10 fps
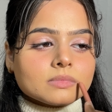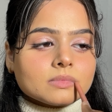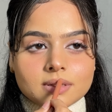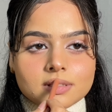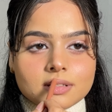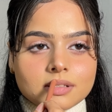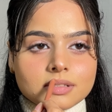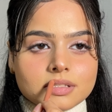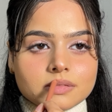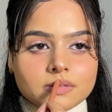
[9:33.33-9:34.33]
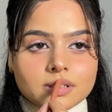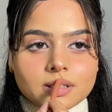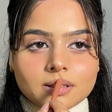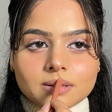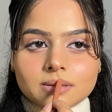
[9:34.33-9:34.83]
This color is
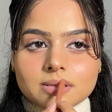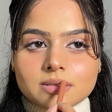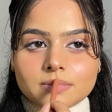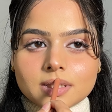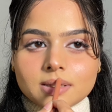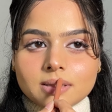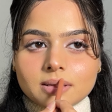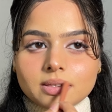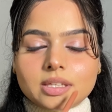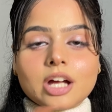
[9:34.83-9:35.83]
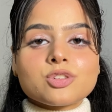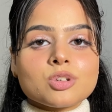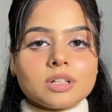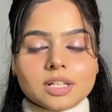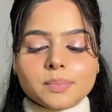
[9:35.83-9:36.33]
very close to my
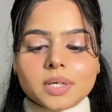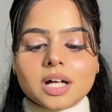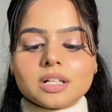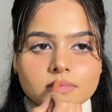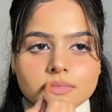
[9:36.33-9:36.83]
natural lip color.